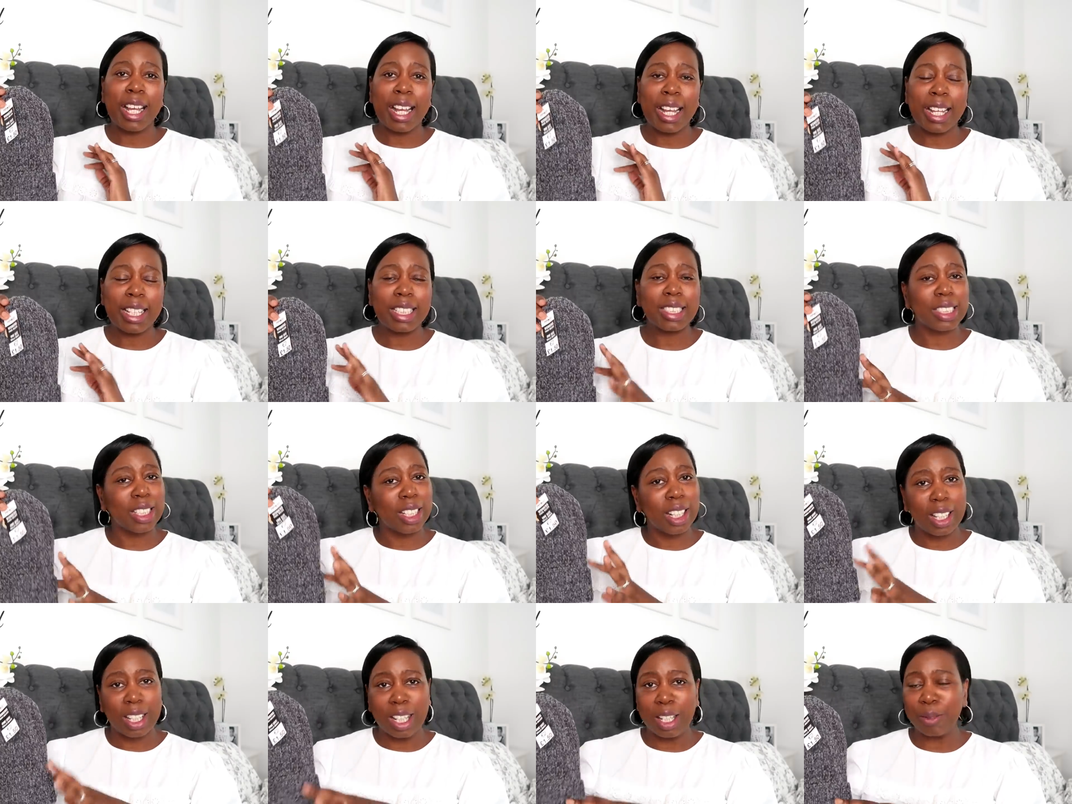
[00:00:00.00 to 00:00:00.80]
hats
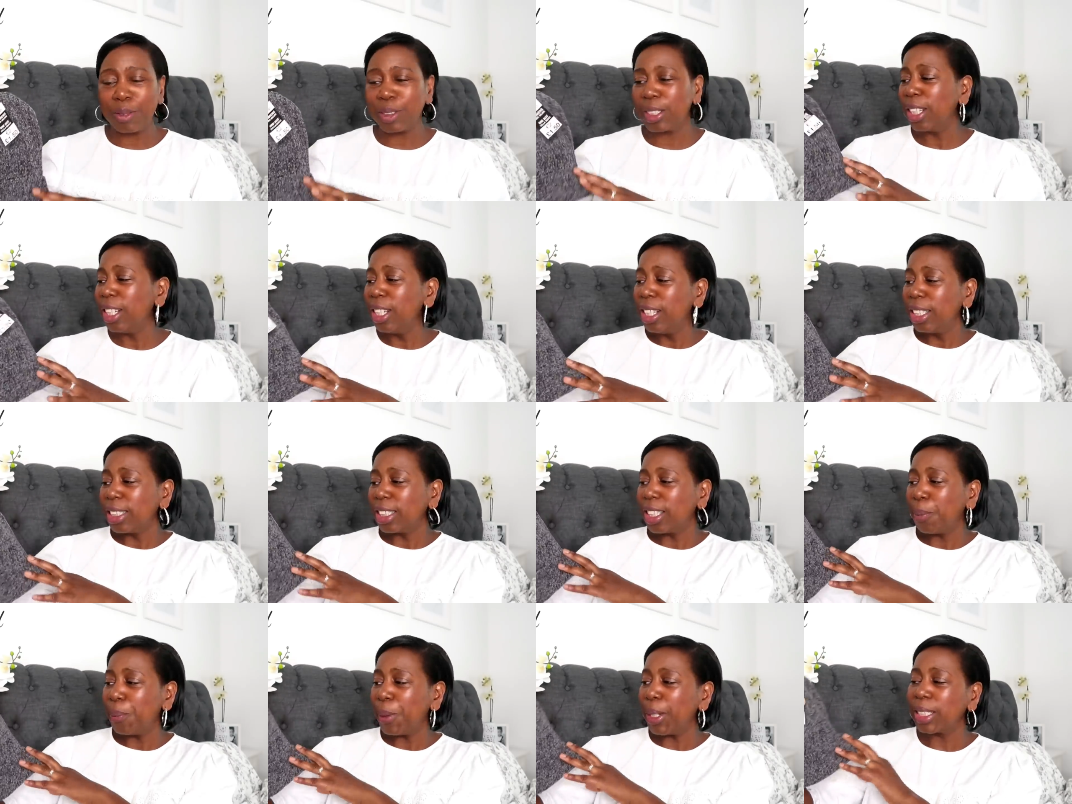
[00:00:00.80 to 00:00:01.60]
and gloves.
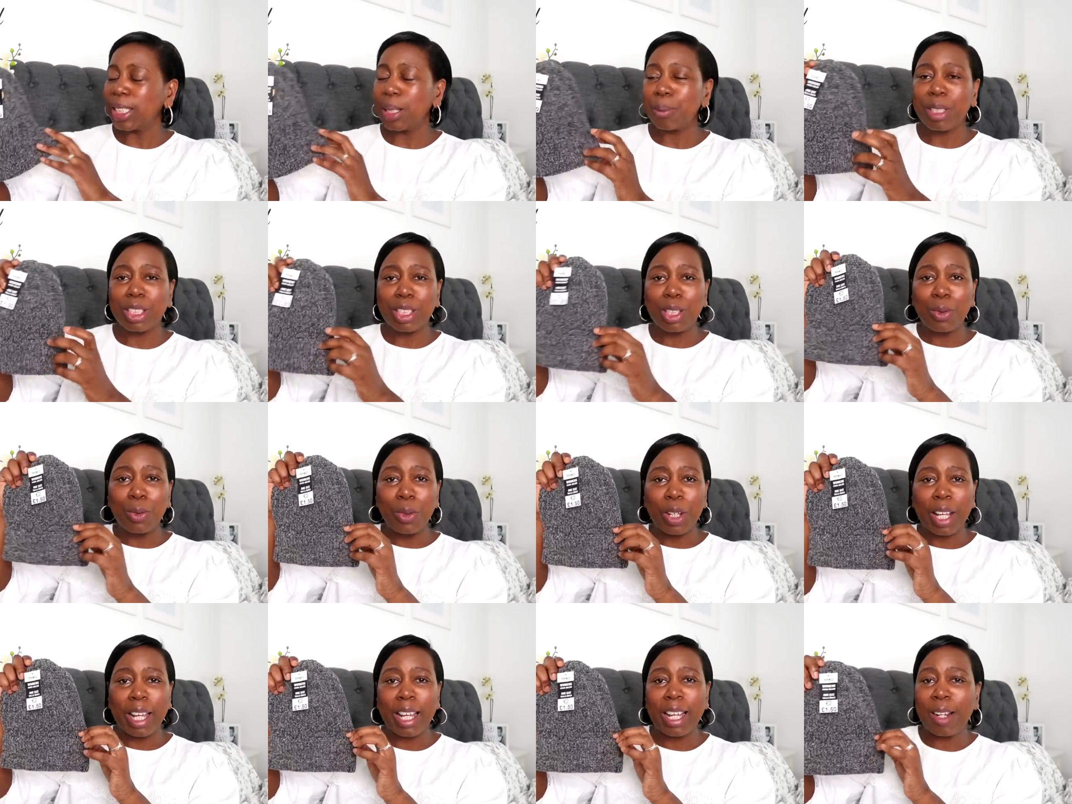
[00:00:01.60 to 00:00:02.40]
So I picked up this
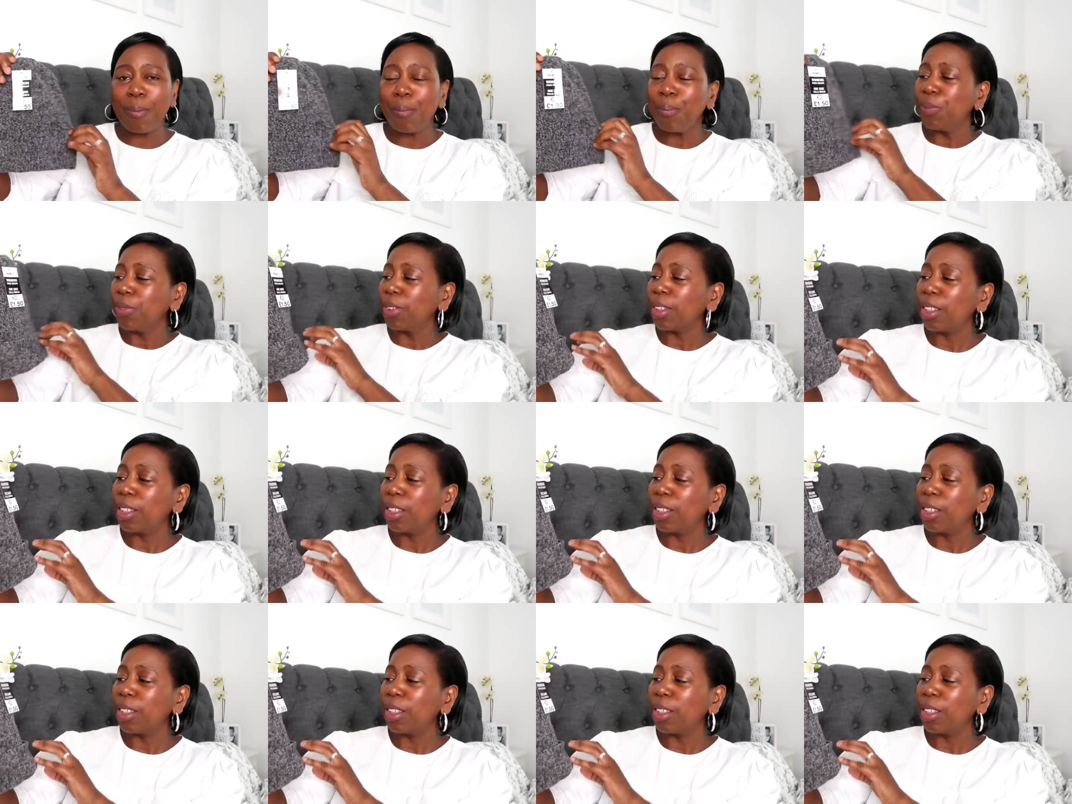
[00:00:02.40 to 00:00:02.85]
little hat.